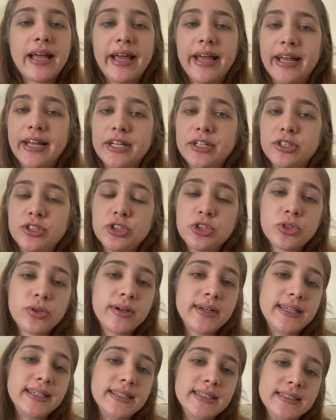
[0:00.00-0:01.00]
and
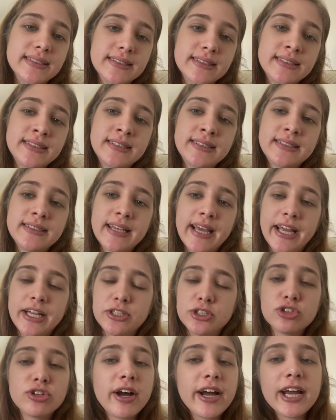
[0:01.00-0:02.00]
joys
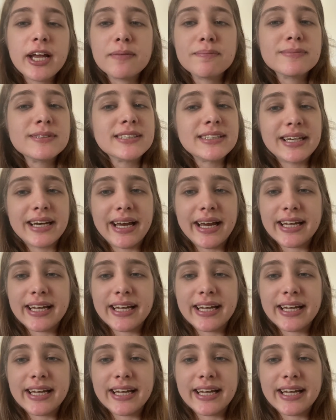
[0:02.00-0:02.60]
and triumphs that